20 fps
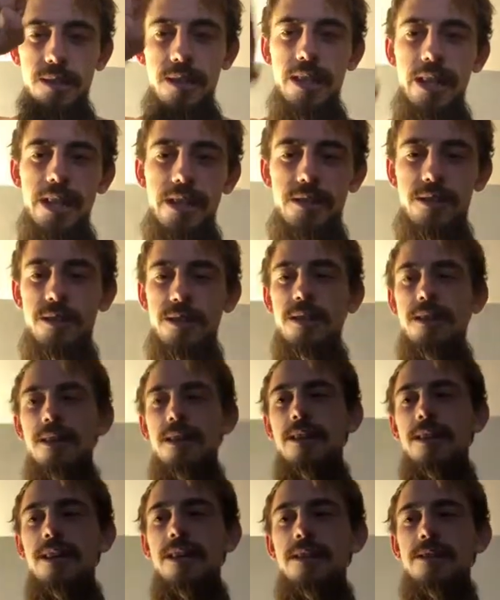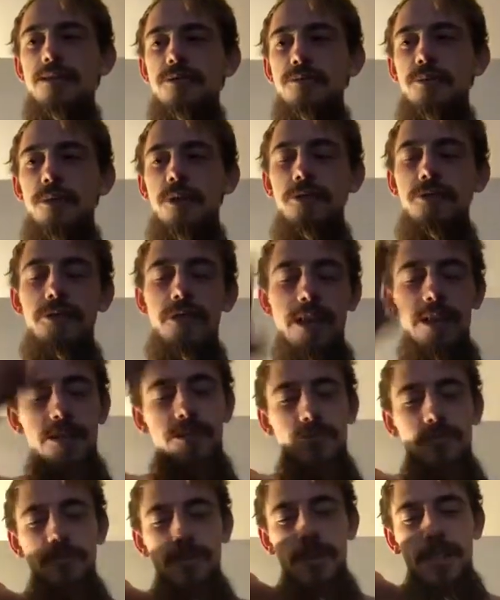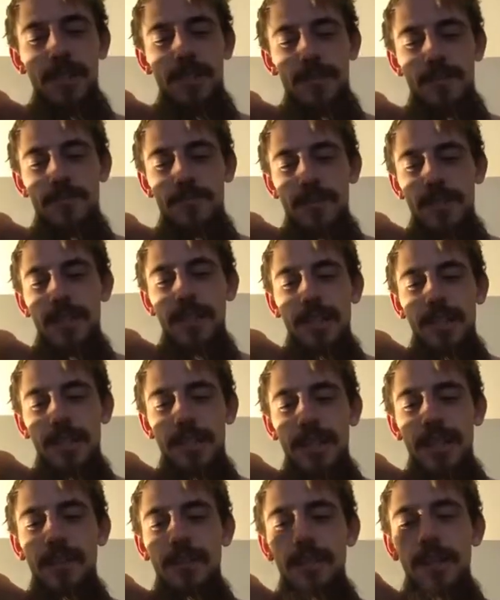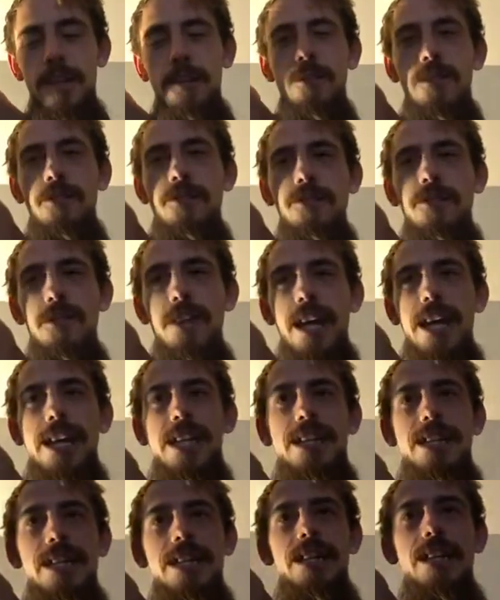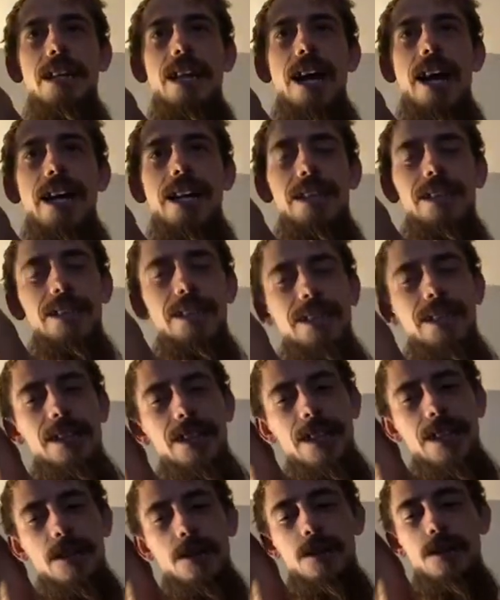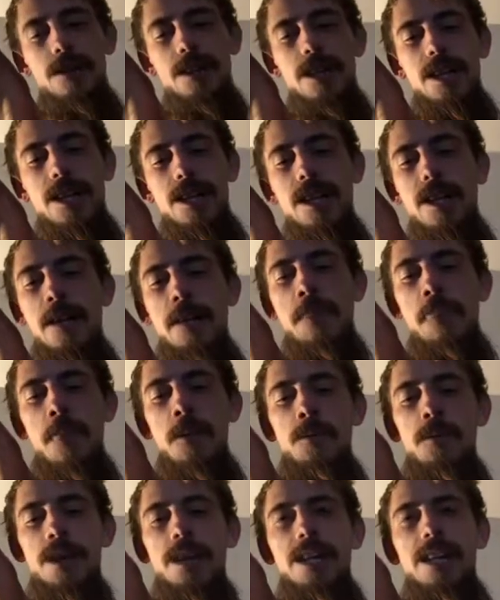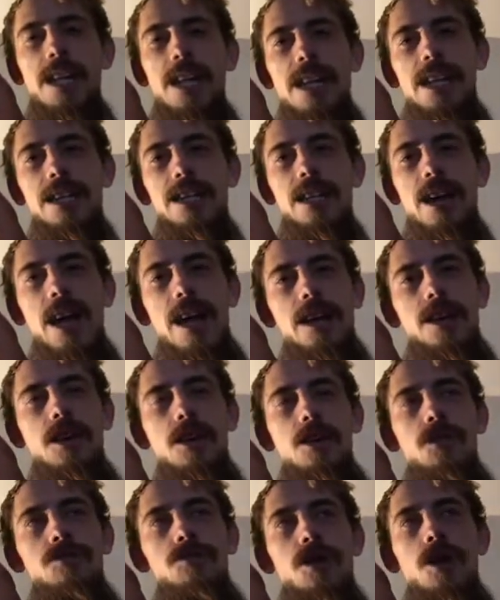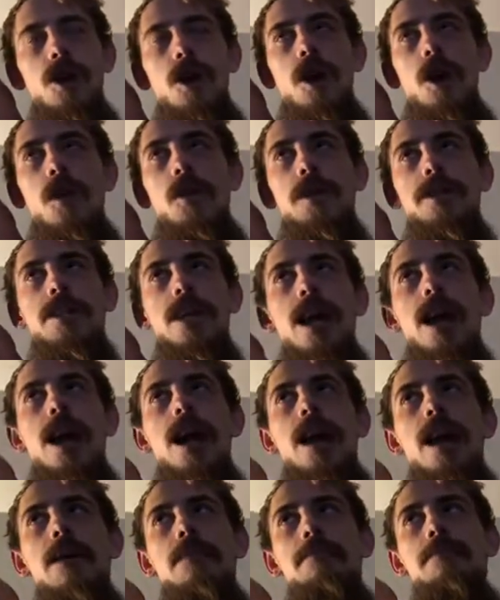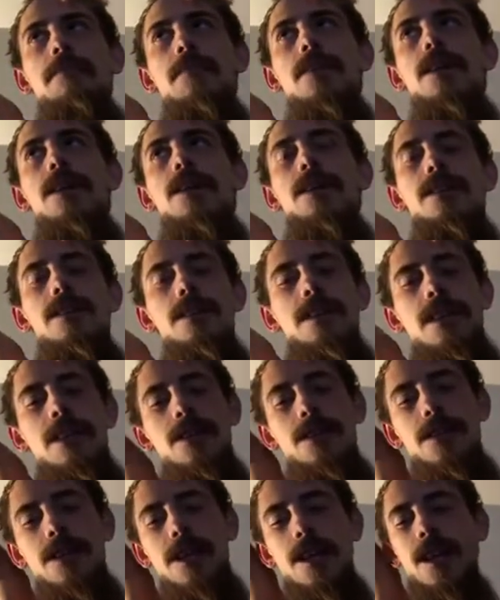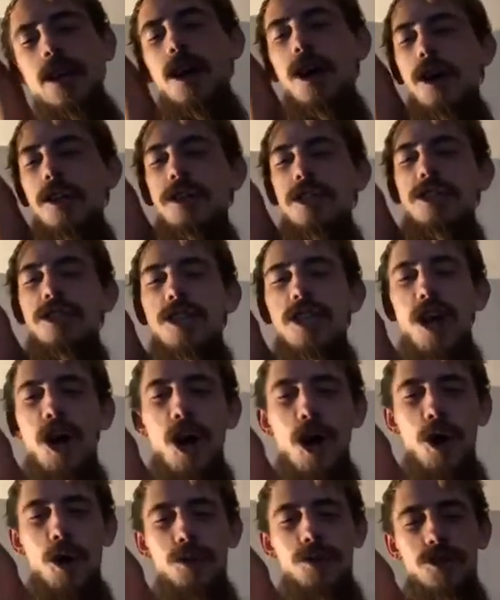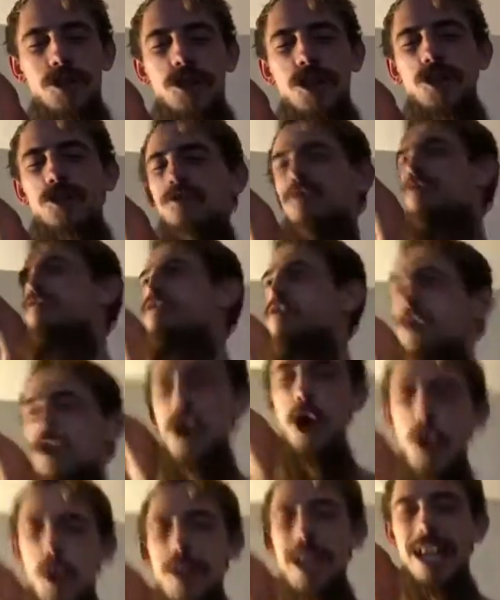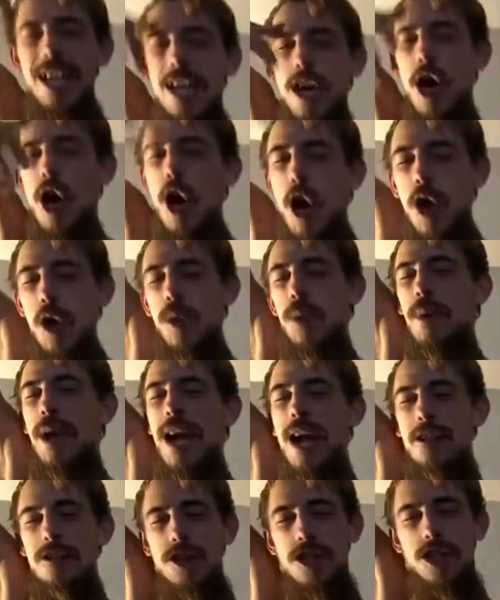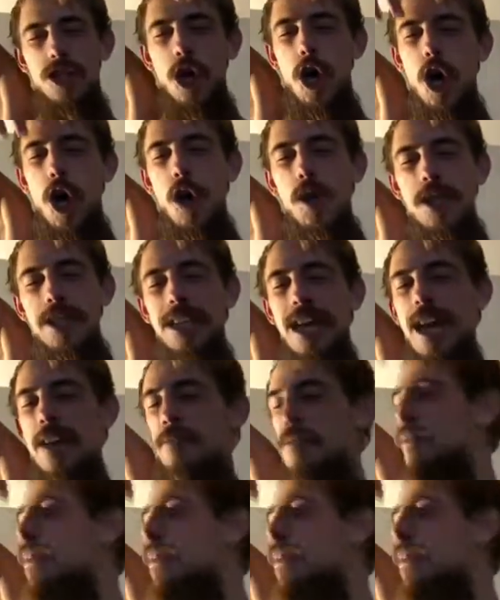It's really literally reflected light. Literally, we're getting light codes all the time. Literally, these codes are just floating all around us all the time.